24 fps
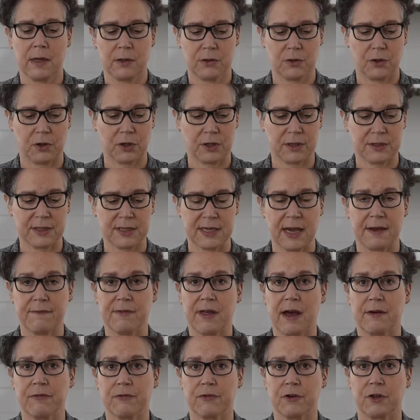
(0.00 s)
You're going to save
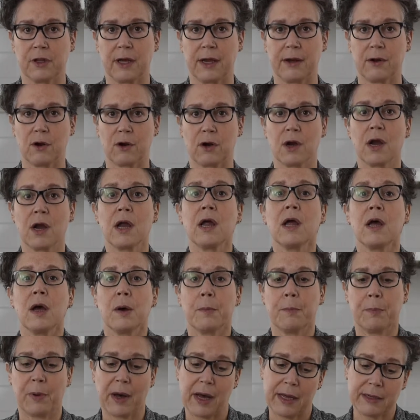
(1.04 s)
that for later.
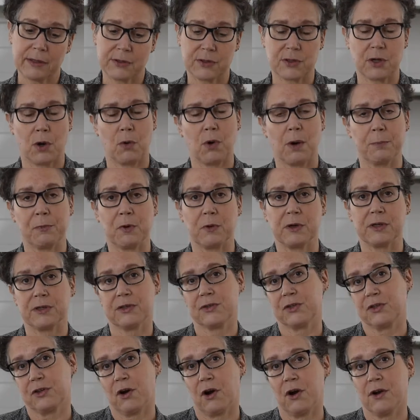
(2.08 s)
But, so I'm going to
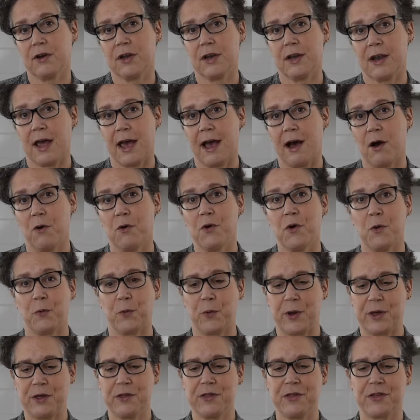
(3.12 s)
start now
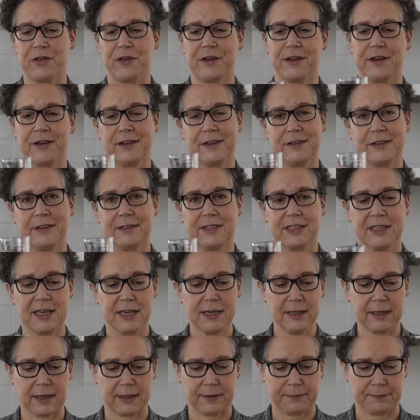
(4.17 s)
with the
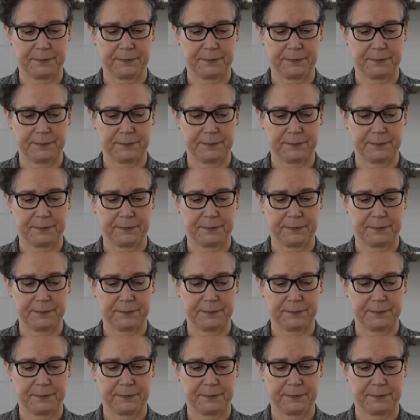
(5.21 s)
tequila.